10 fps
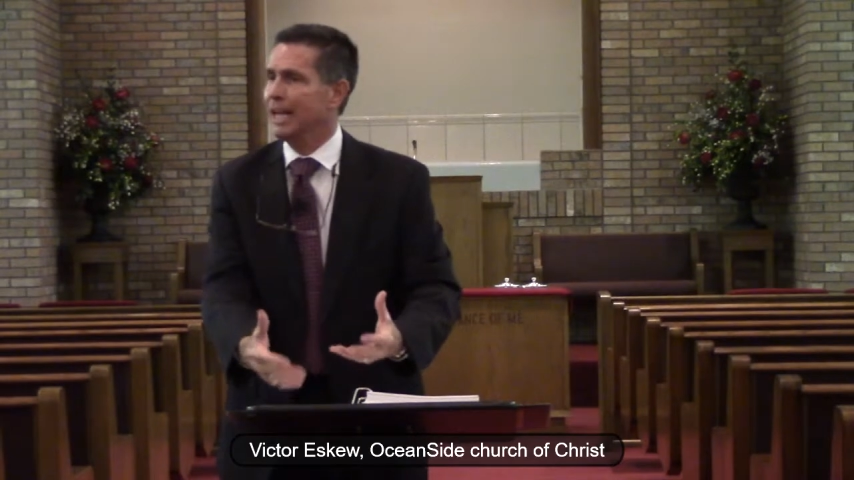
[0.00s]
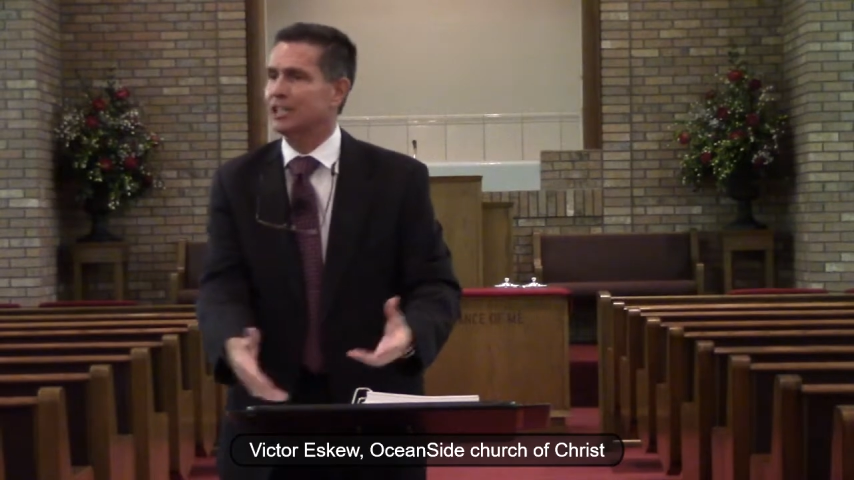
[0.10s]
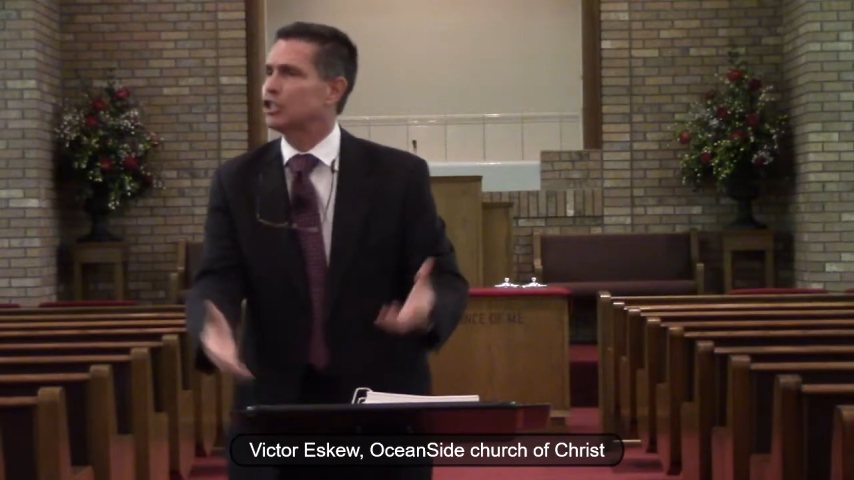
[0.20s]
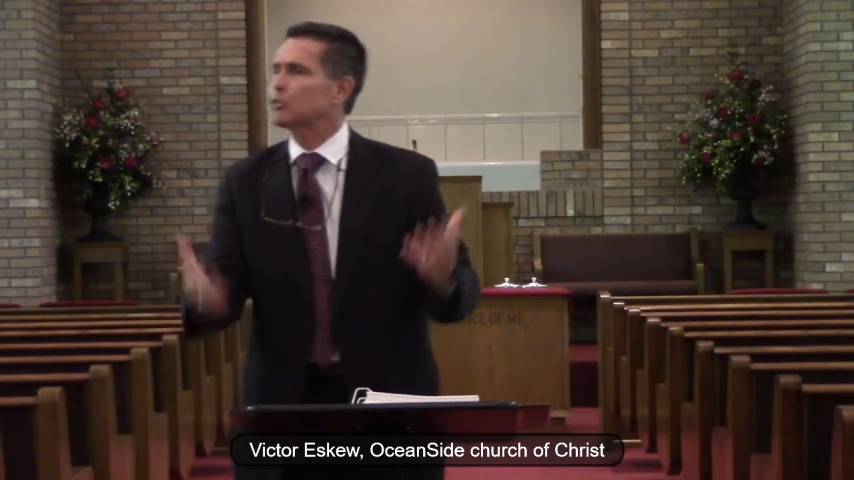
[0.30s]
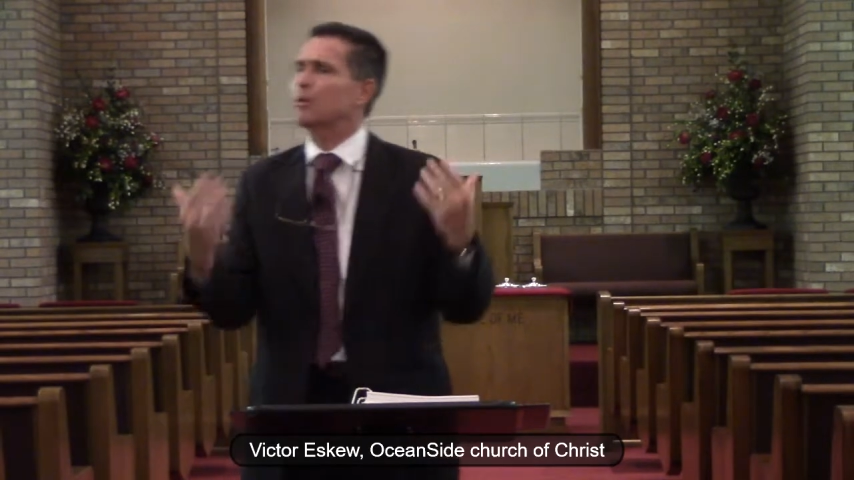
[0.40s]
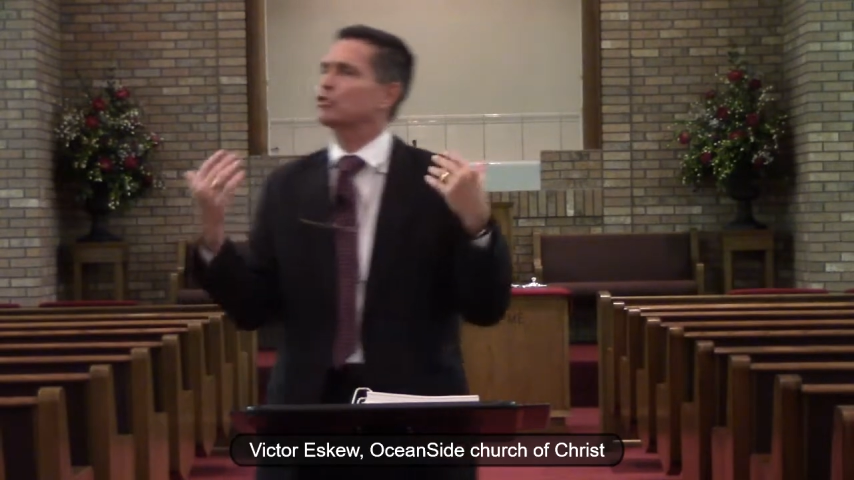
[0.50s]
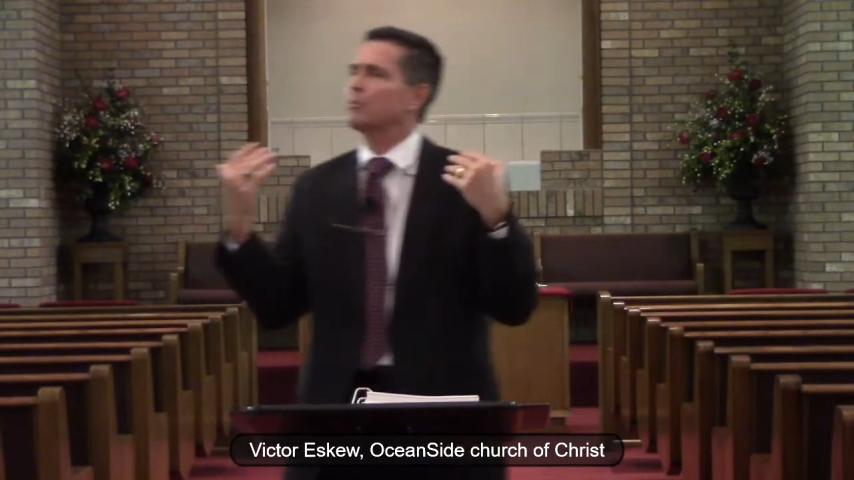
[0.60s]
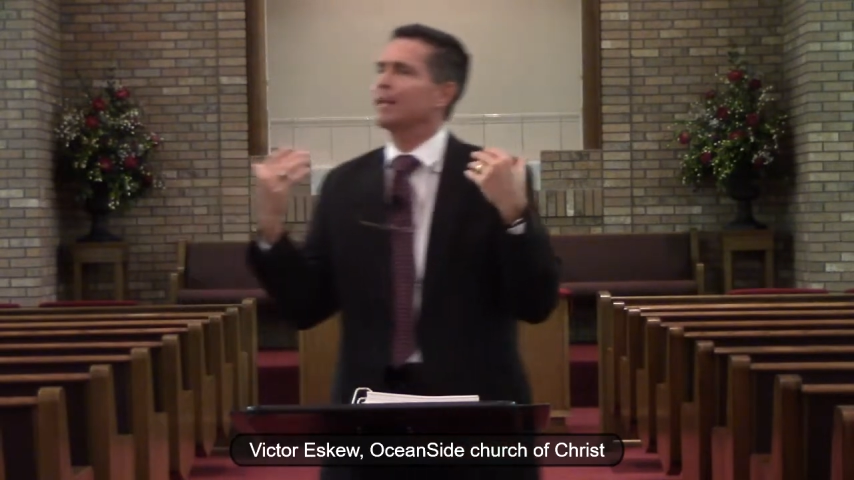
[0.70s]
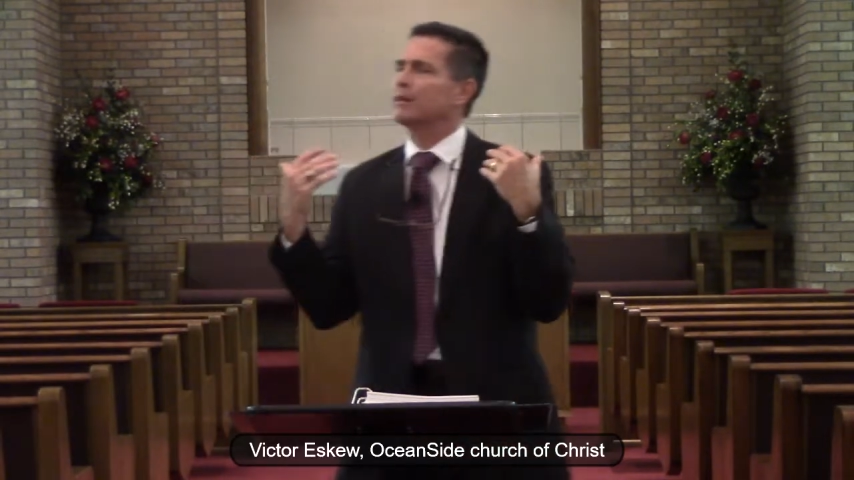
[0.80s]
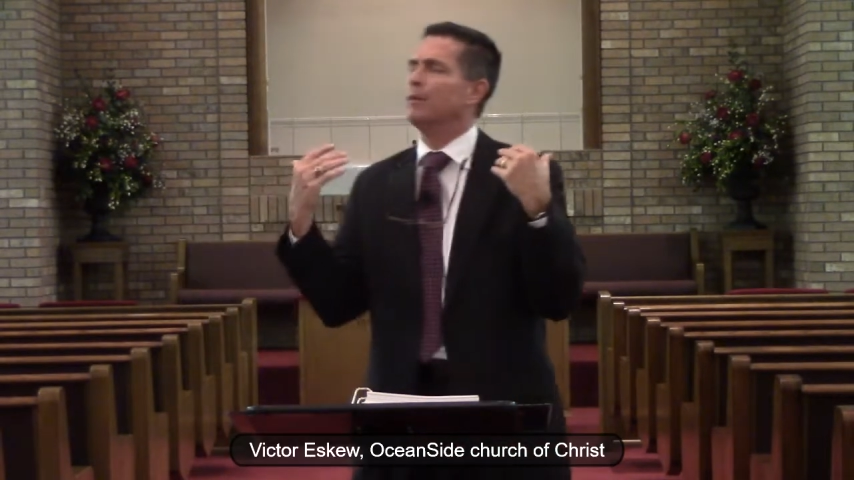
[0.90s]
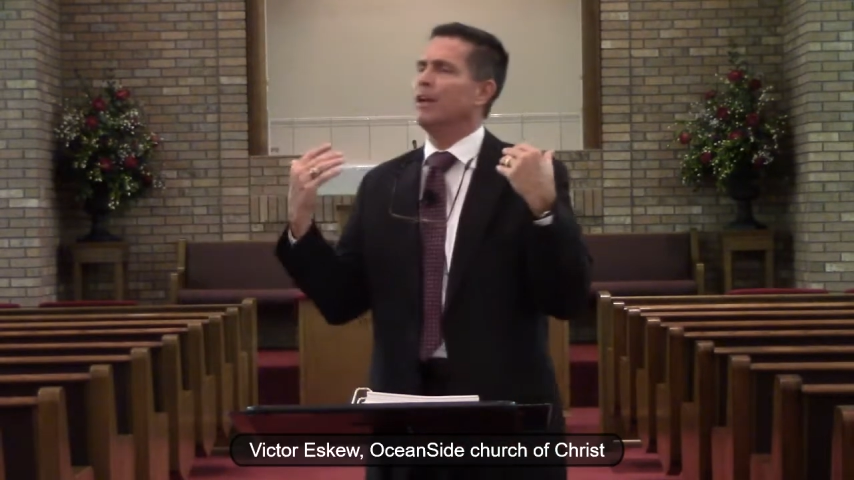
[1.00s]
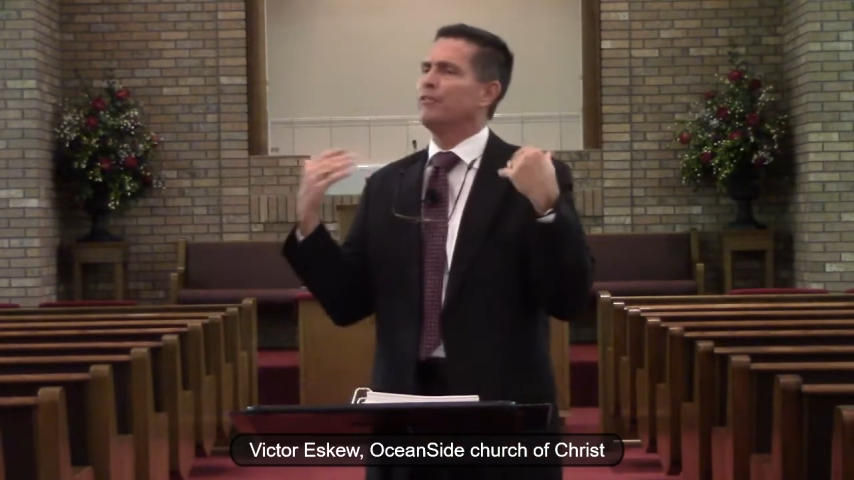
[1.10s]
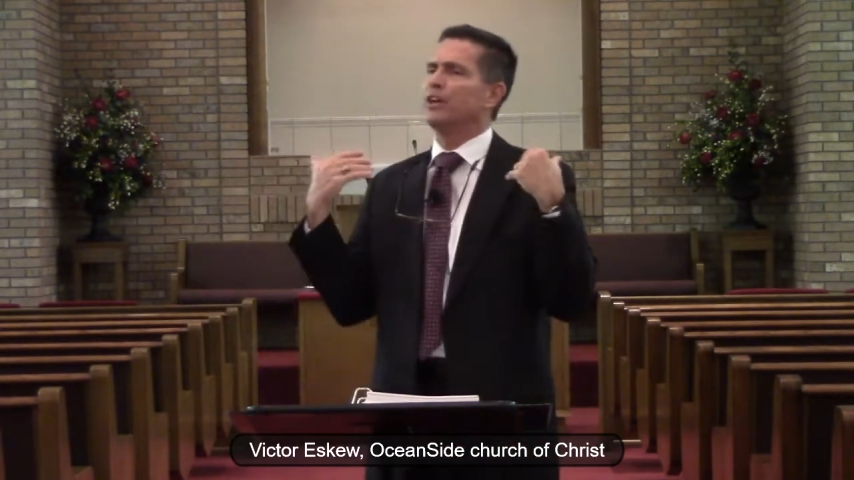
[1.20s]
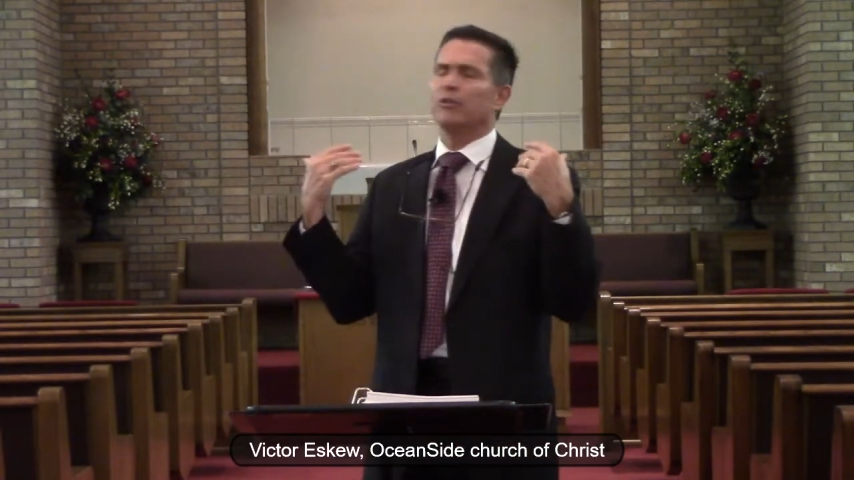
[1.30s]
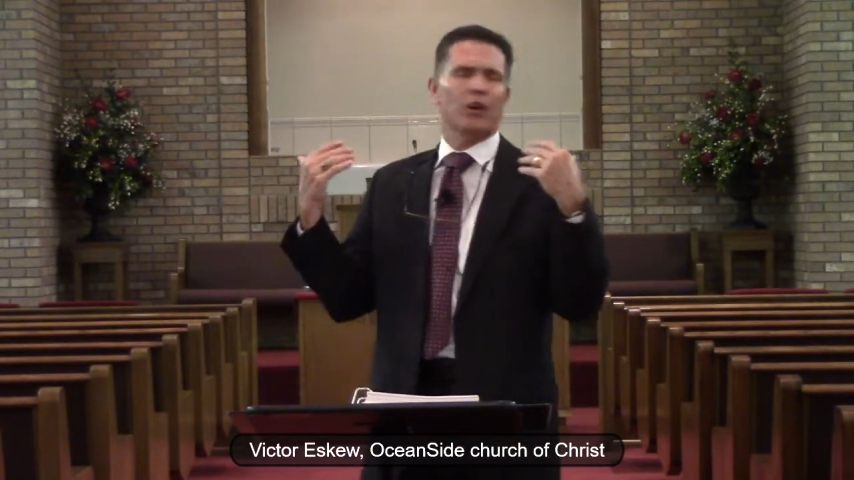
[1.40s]
Is he supposed to make them
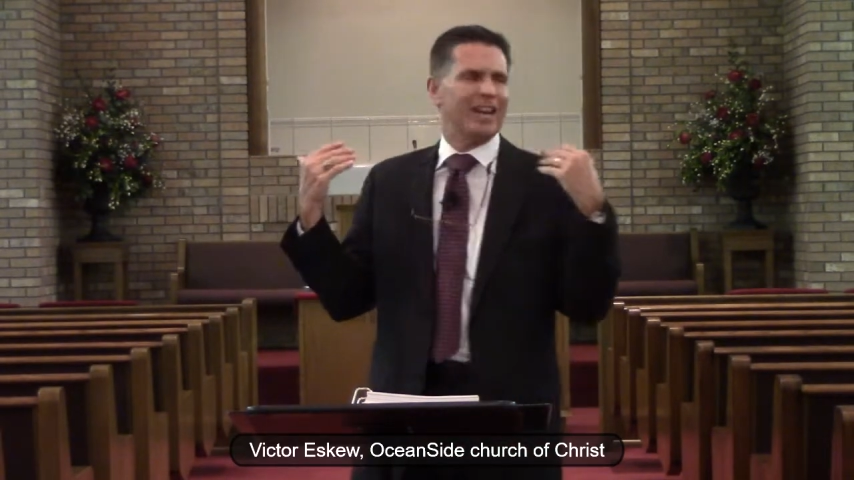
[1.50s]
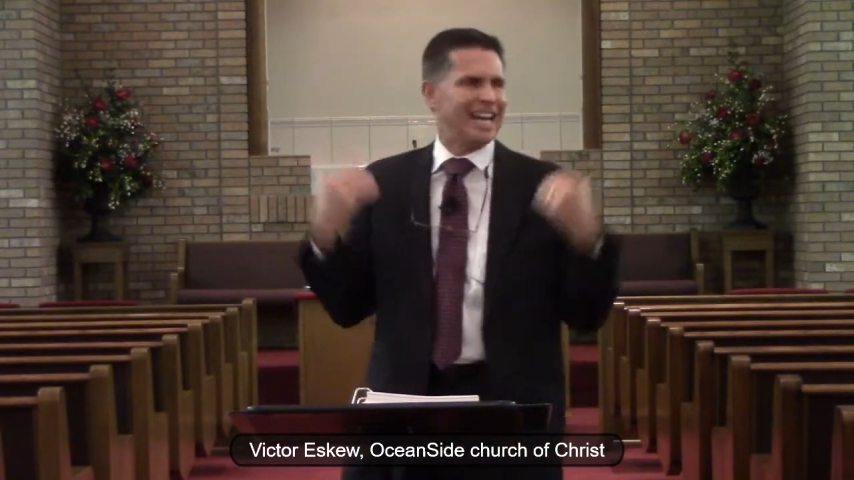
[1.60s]
feel their